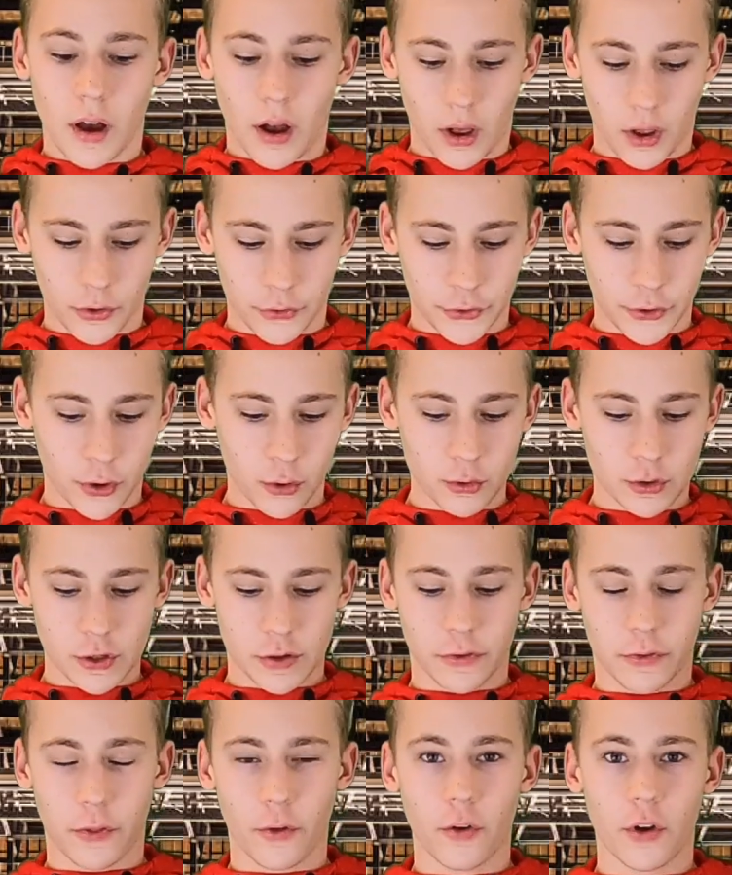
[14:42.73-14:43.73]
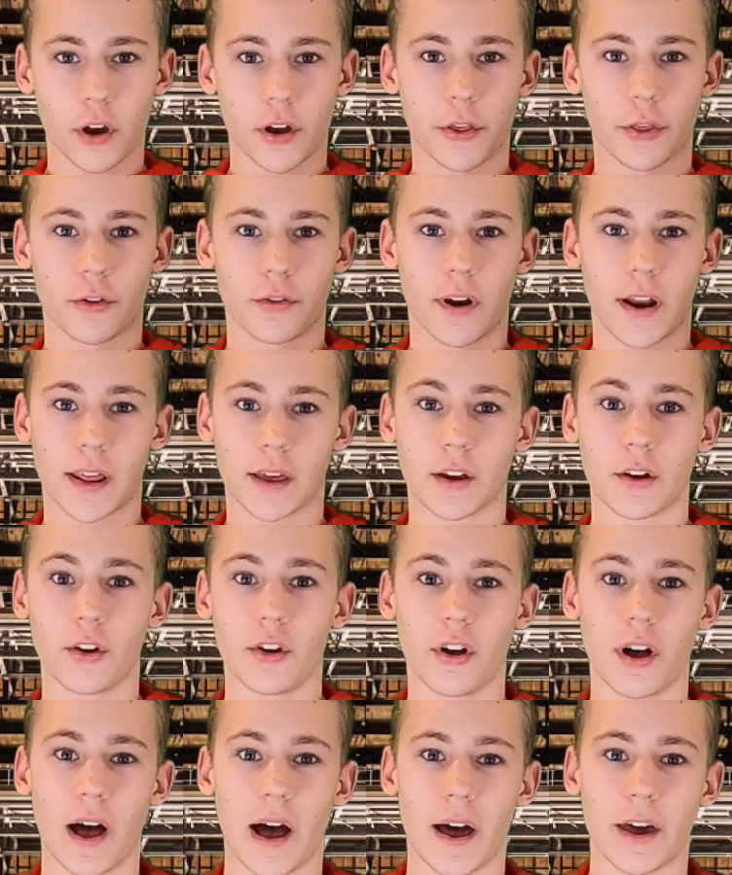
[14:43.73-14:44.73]
Also, just the look of the
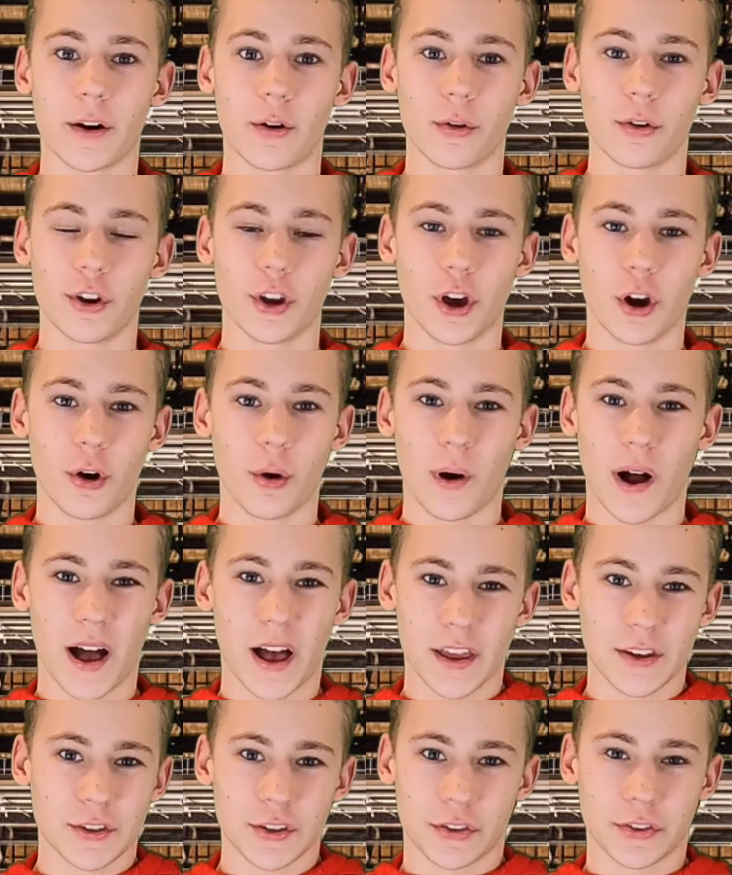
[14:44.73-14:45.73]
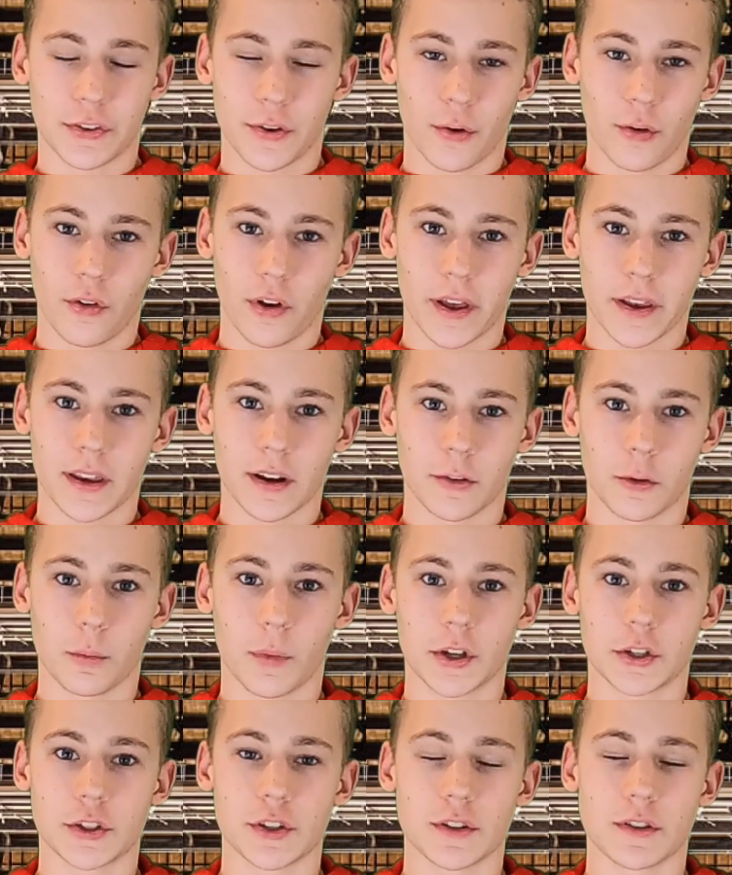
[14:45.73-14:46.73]
reticle, I don't know, I just don't like it as
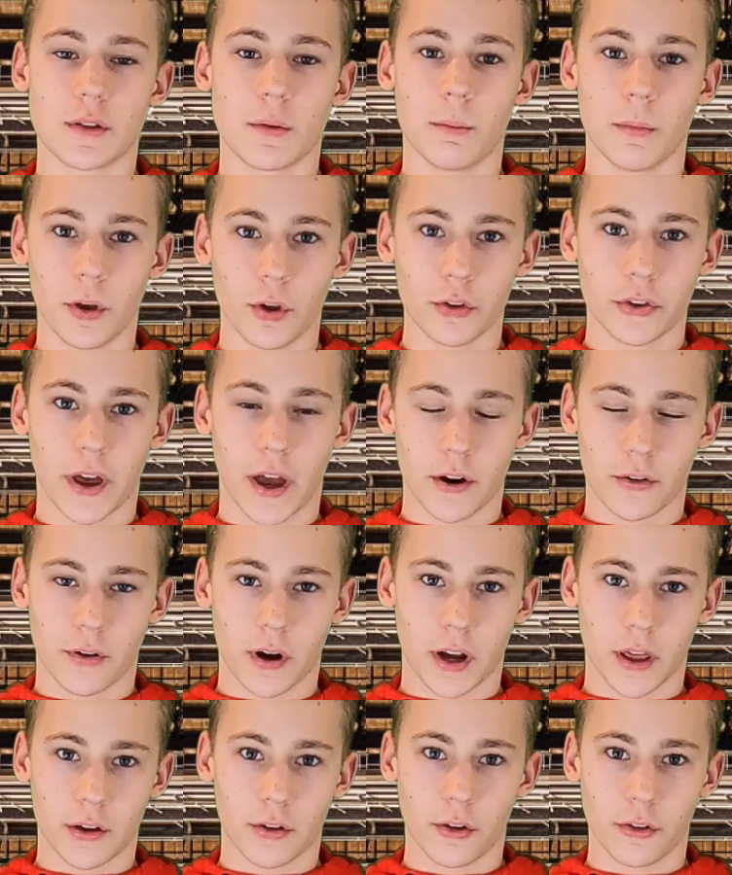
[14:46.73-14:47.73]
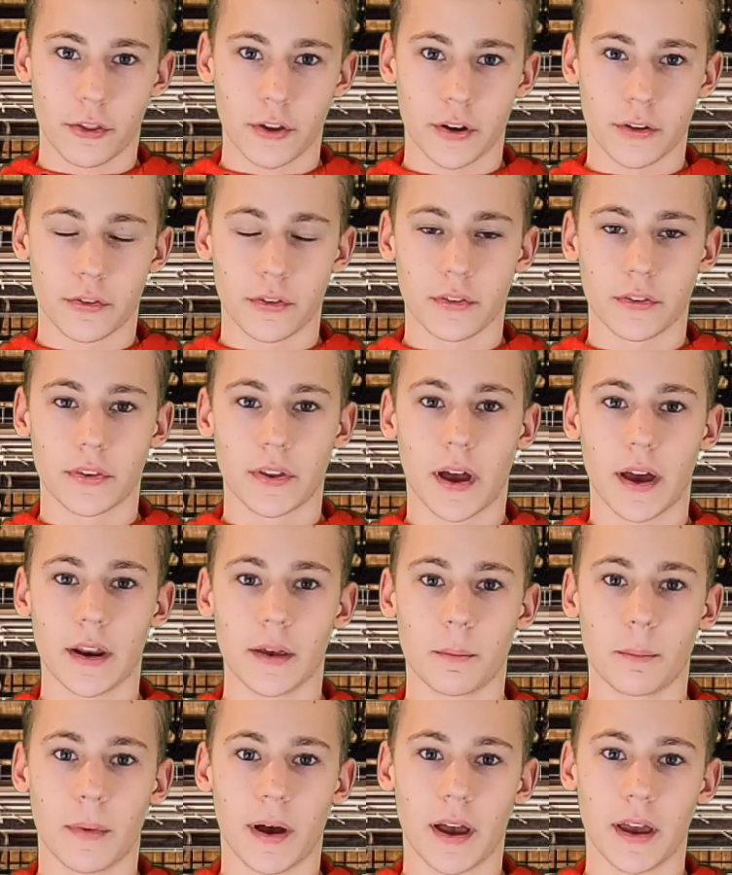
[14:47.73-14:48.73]
much as the mil-dot reticle that is inside
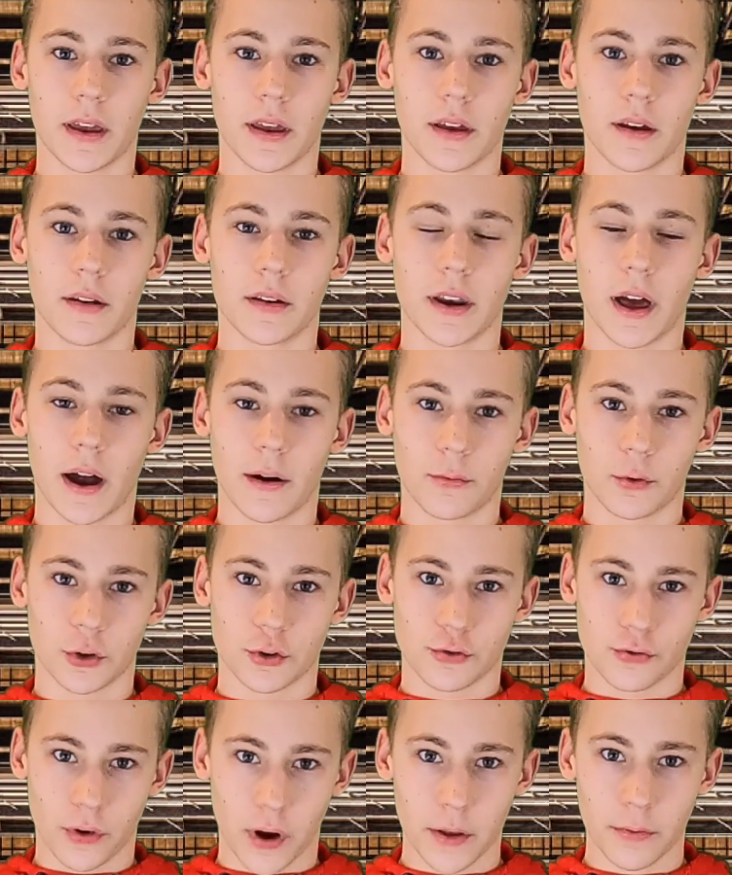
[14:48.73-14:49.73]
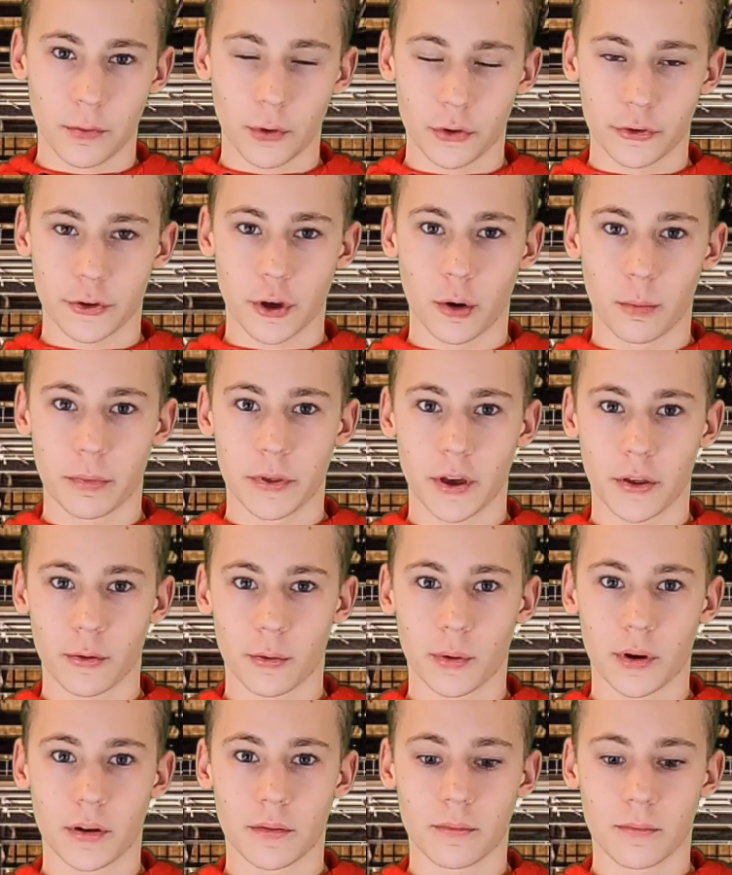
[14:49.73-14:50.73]
of my Navrich rifle scope, the
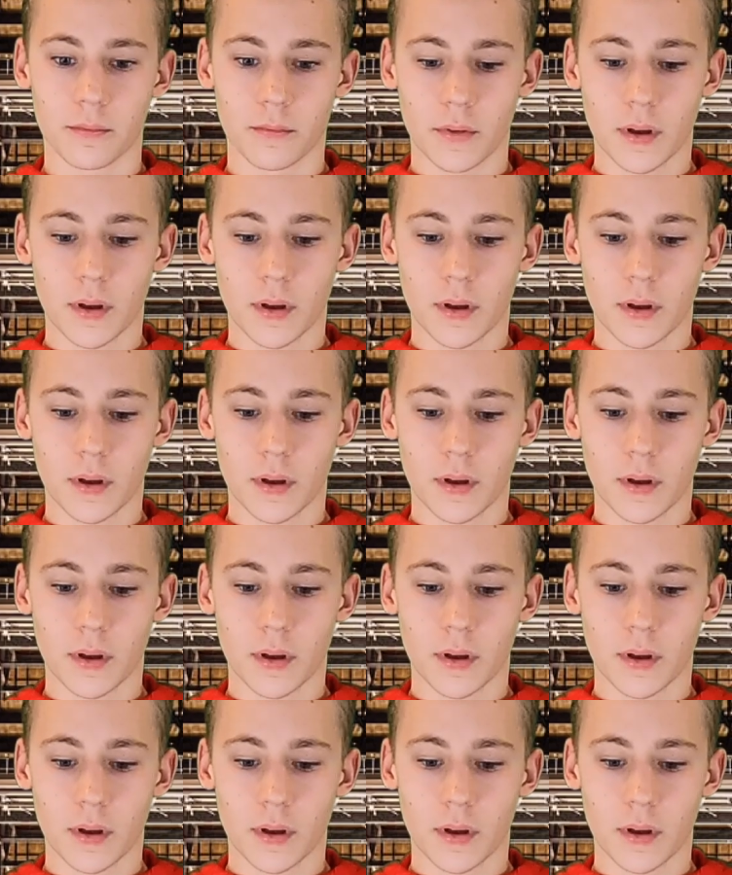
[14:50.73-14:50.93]
other one.